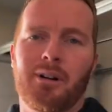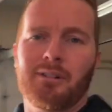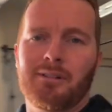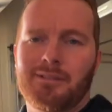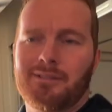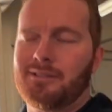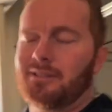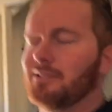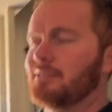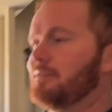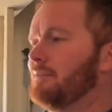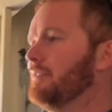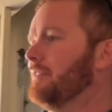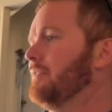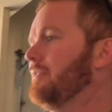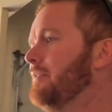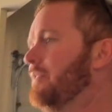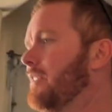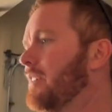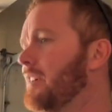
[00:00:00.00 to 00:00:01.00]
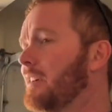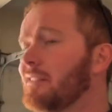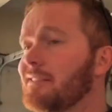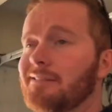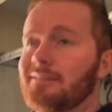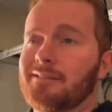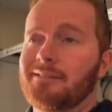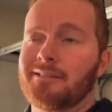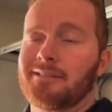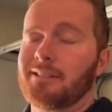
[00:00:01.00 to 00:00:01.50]
It was just for
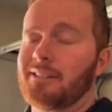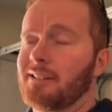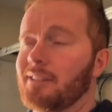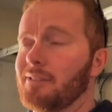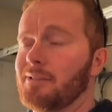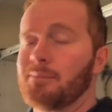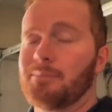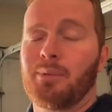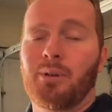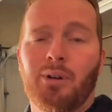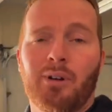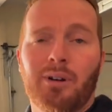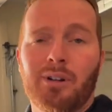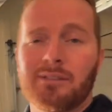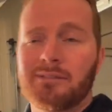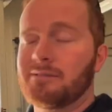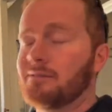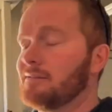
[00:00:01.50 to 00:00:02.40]
fun. I was bored